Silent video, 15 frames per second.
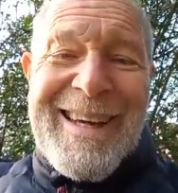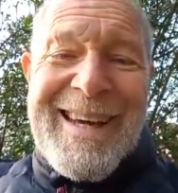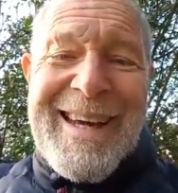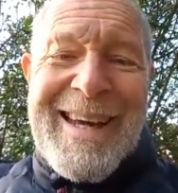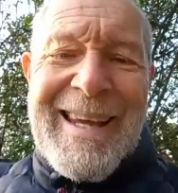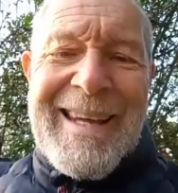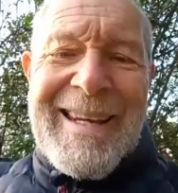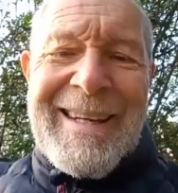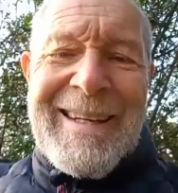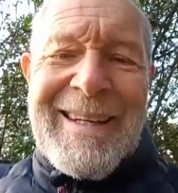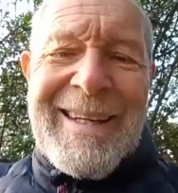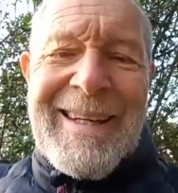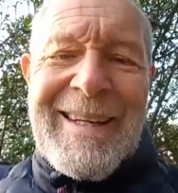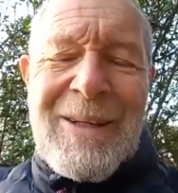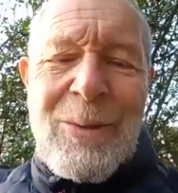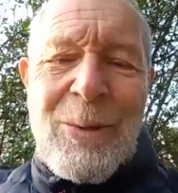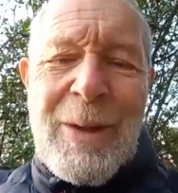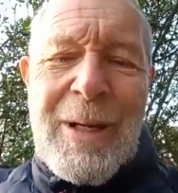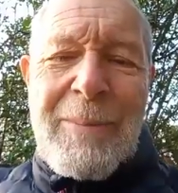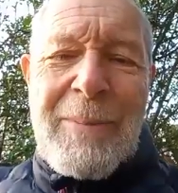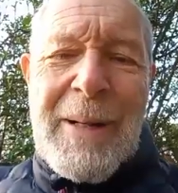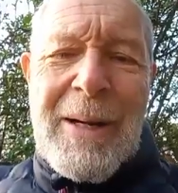And do
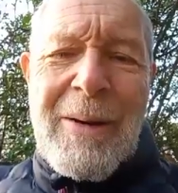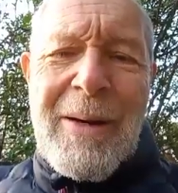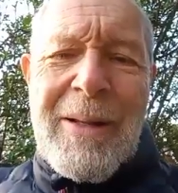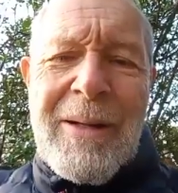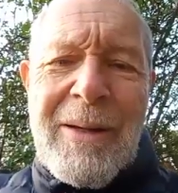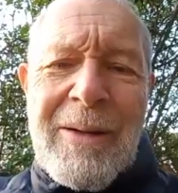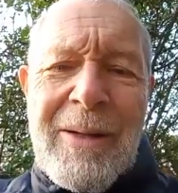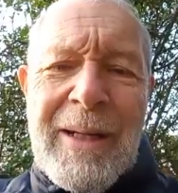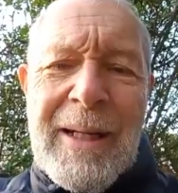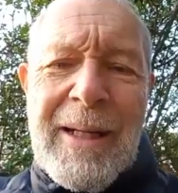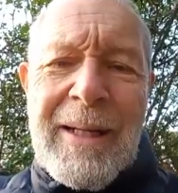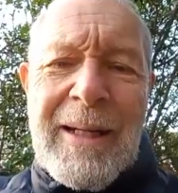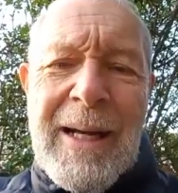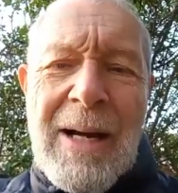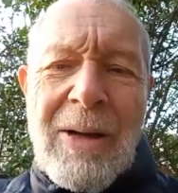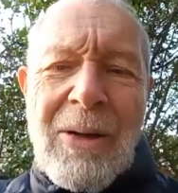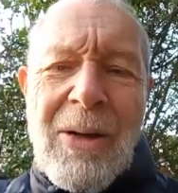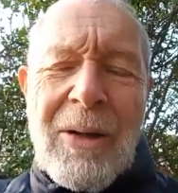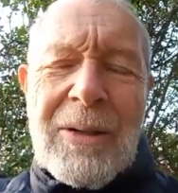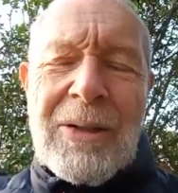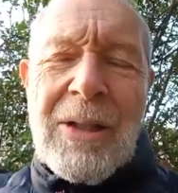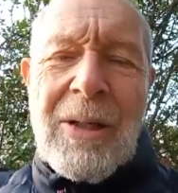they bury their dead, and how
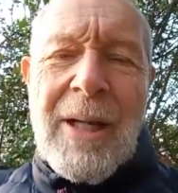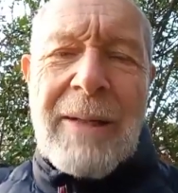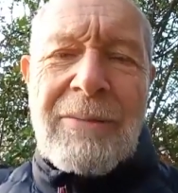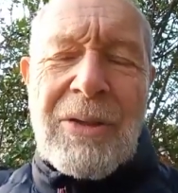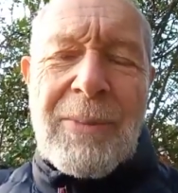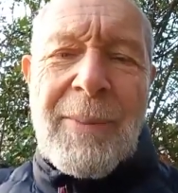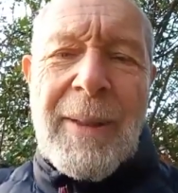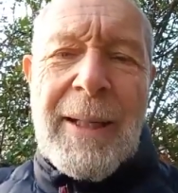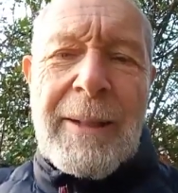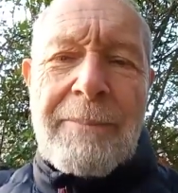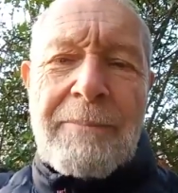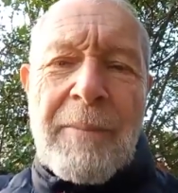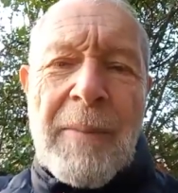long is their lifespan?